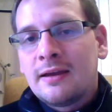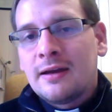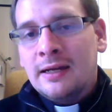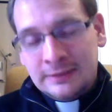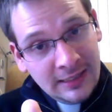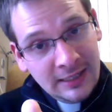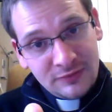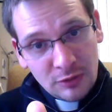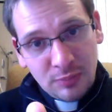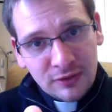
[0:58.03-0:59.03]
I have
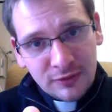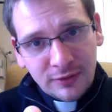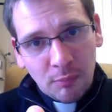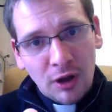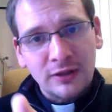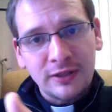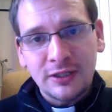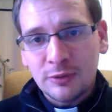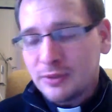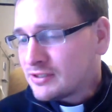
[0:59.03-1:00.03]
to appeal to Paul
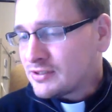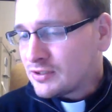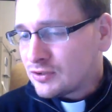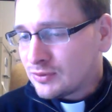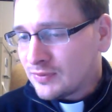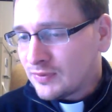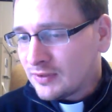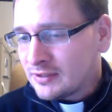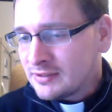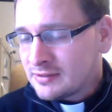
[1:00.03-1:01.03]
here because the truth
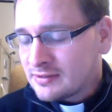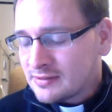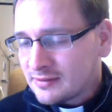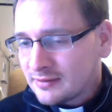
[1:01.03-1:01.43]
is